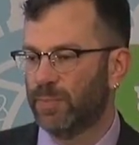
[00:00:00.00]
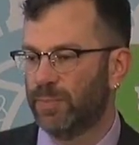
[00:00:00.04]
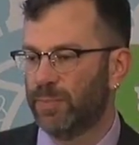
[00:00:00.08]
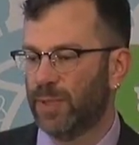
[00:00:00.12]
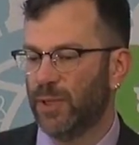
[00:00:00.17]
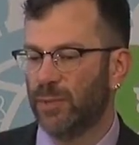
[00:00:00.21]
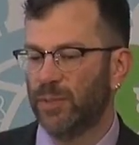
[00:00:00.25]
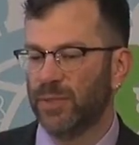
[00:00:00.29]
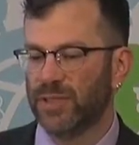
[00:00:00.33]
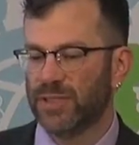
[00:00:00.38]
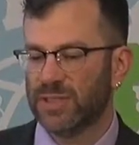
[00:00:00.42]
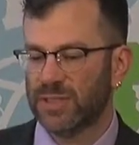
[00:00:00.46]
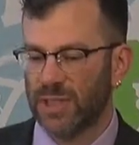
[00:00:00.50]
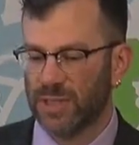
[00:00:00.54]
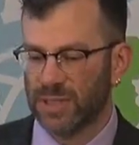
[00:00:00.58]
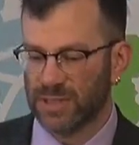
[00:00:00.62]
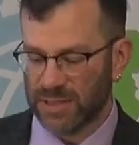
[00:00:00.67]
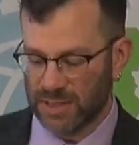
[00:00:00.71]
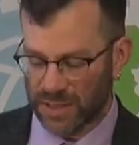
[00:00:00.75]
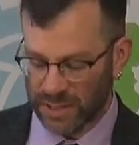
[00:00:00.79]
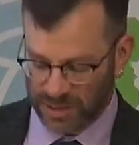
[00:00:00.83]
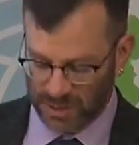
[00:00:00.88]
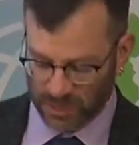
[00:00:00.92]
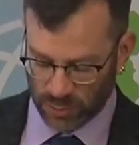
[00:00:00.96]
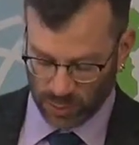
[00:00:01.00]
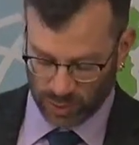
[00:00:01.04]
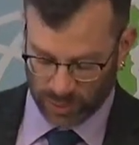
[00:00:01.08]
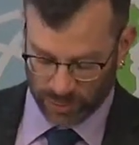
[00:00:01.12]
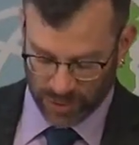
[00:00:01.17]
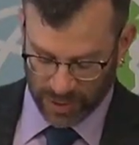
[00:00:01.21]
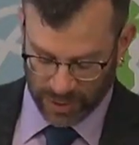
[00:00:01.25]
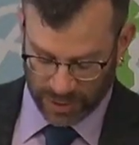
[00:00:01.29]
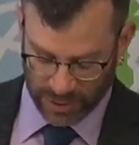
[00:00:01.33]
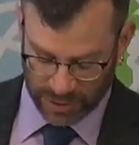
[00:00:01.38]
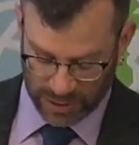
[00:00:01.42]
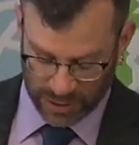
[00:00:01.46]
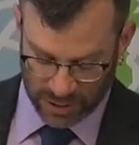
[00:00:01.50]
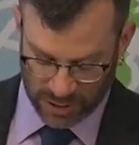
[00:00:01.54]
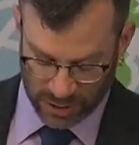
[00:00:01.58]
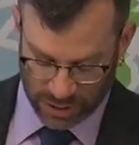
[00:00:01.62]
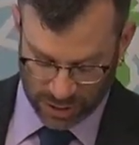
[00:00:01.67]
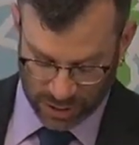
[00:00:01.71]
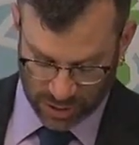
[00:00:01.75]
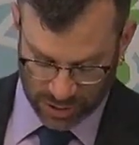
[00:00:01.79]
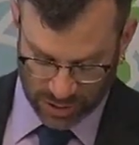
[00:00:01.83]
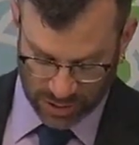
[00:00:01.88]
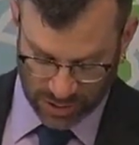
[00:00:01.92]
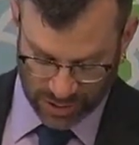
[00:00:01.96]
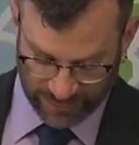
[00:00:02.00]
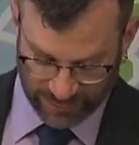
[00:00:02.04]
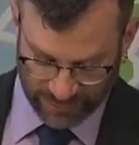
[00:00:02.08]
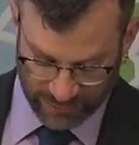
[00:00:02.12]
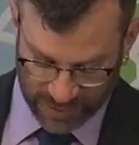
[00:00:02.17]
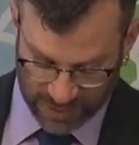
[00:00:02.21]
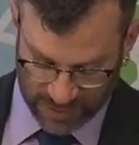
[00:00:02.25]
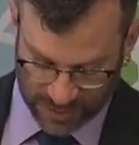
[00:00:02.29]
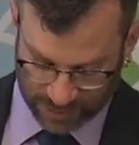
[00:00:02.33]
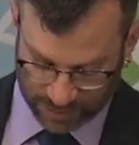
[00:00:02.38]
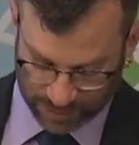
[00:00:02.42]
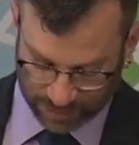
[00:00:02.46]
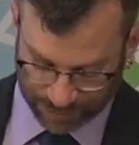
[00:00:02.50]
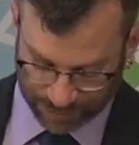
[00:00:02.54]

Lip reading: publicised last week by the Taoiseach's office.